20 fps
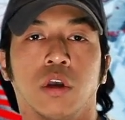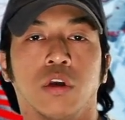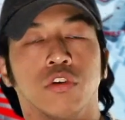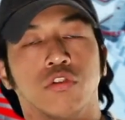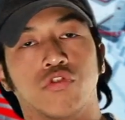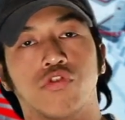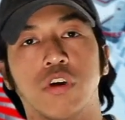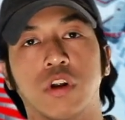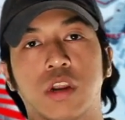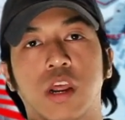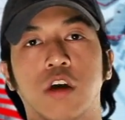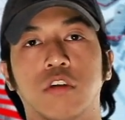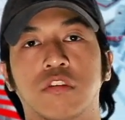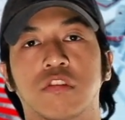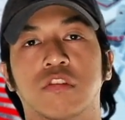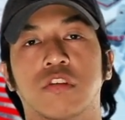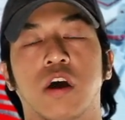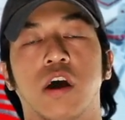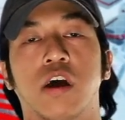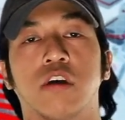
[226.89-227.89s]
shrink down to
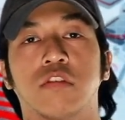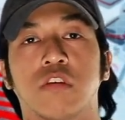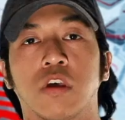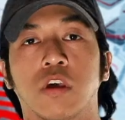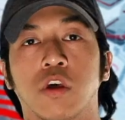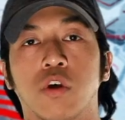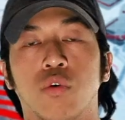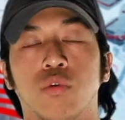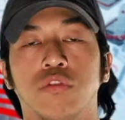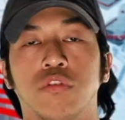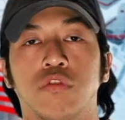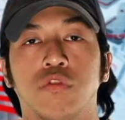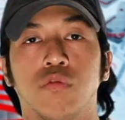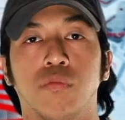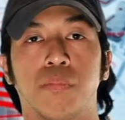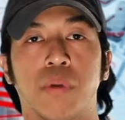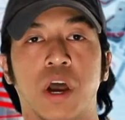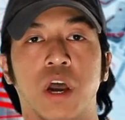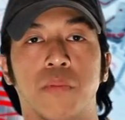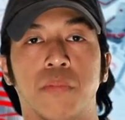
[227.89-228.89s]
size and go into
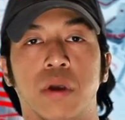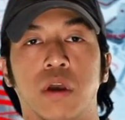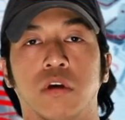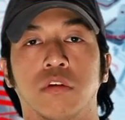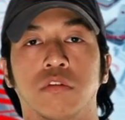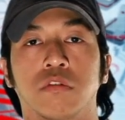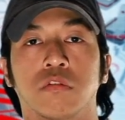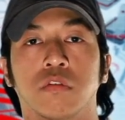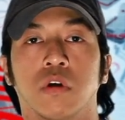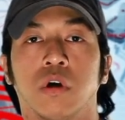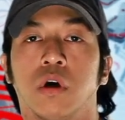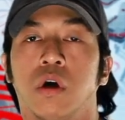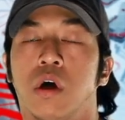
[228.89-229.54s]
Batman's